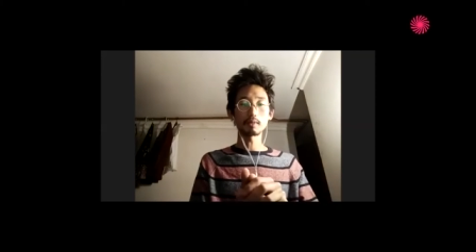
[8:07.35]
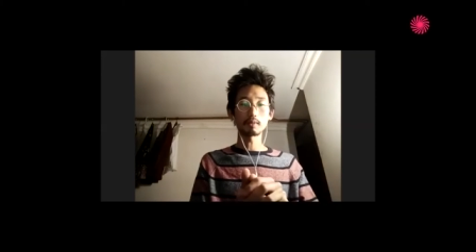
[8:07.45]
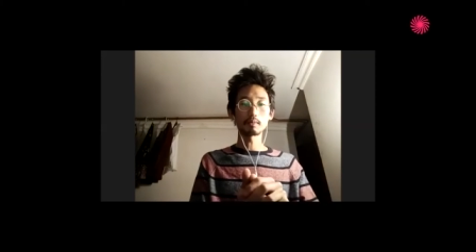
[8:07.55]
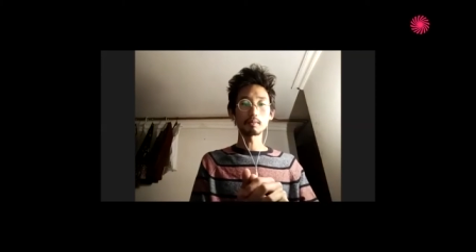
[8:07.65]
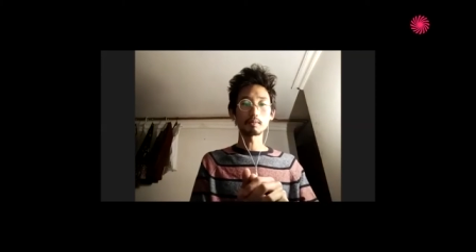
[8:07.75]

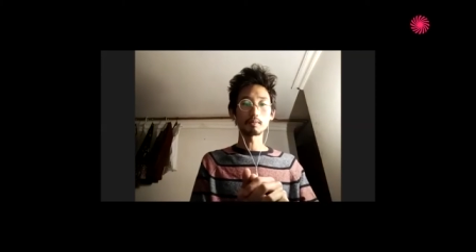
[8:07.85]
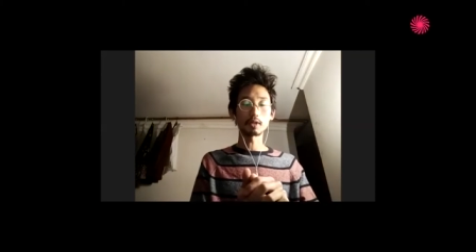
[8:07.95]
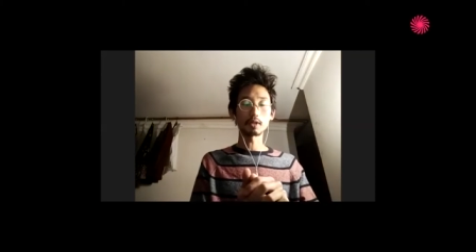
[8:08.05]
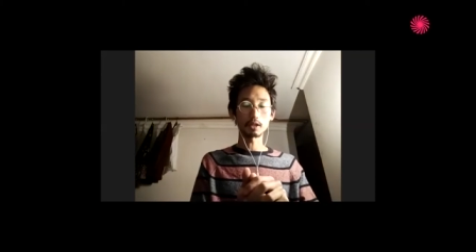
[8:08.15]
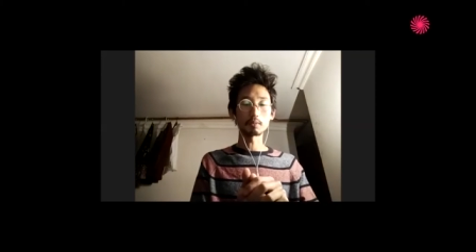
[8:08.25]

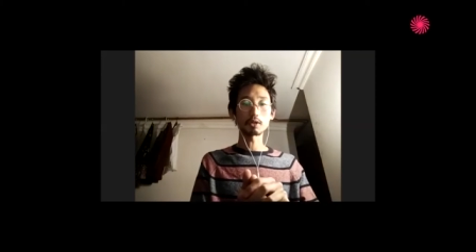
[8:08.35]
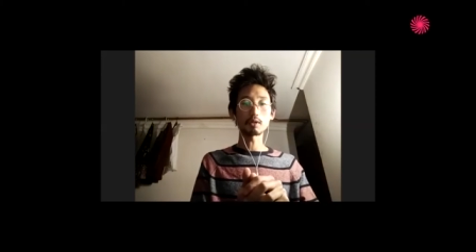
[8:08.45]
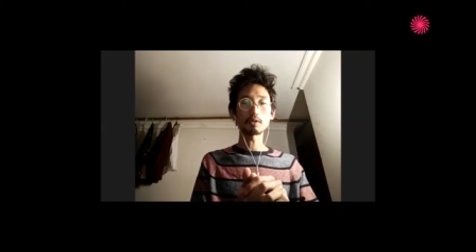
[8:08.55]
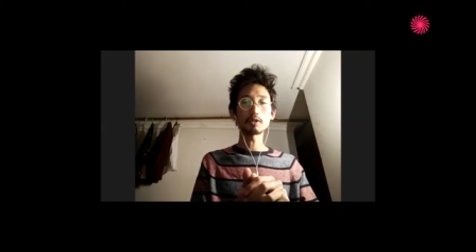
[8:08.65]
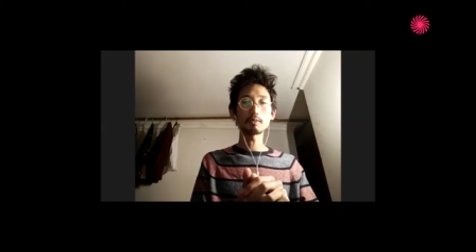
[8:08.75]
um,
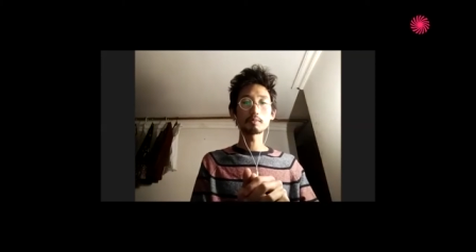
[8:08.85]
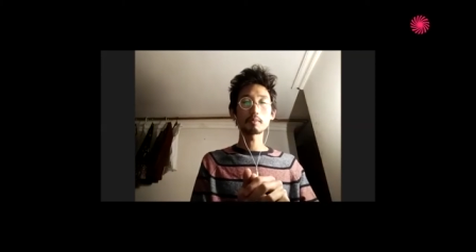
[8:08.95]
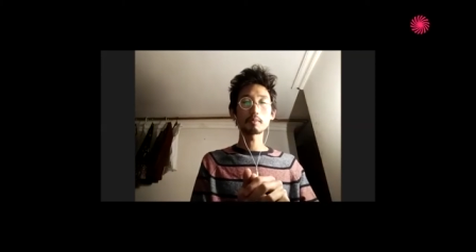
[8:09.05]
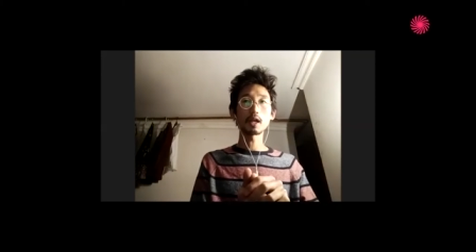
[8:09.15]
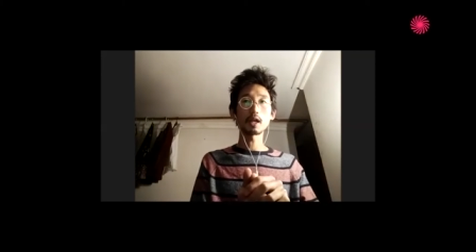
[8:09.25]
cinematographer.
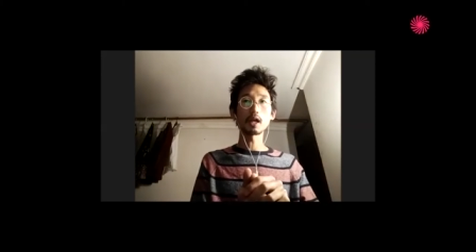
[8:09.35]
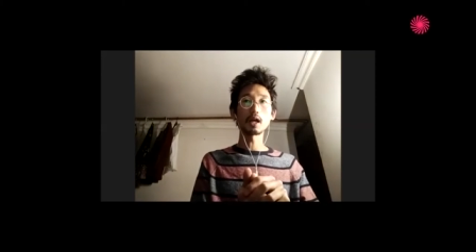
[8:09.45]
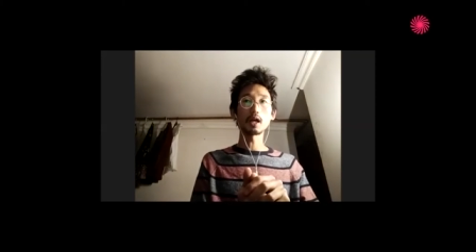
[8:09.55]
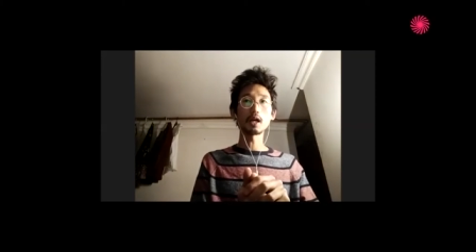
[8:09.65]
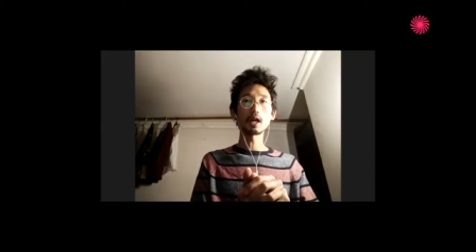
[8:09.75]

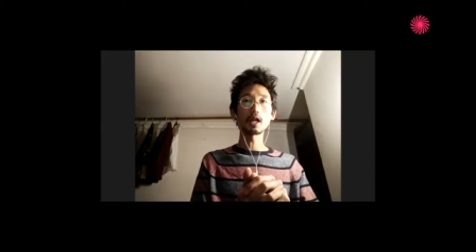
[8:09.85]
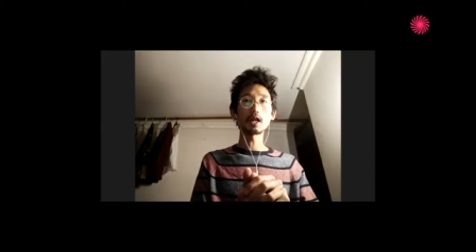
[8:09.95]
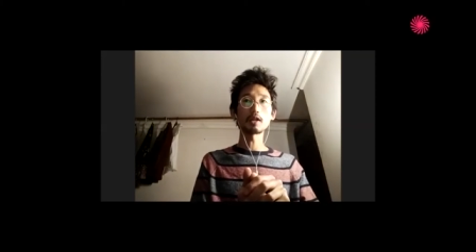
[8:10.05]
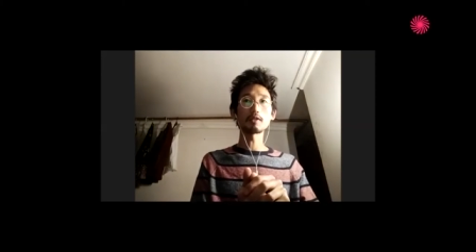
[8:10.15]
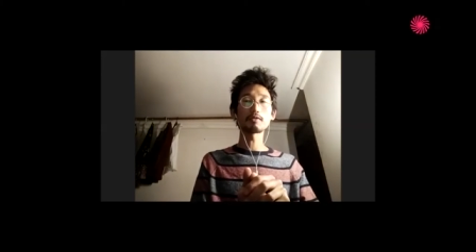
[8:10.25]
Uh, and
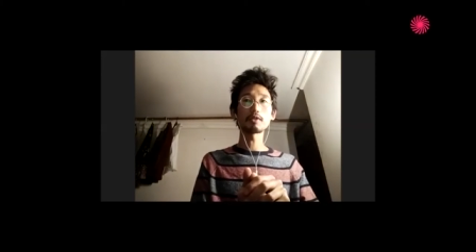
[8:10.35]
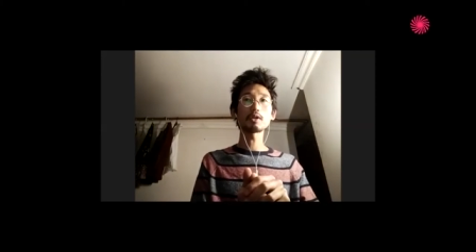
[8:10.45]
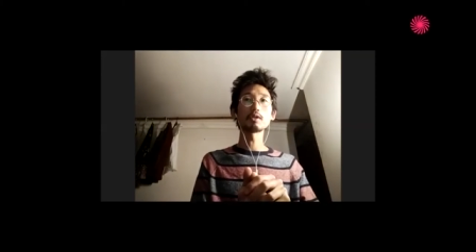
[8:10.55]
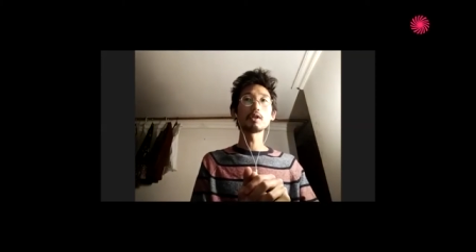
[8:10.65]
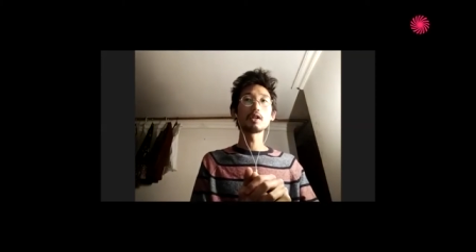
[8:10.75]
I feel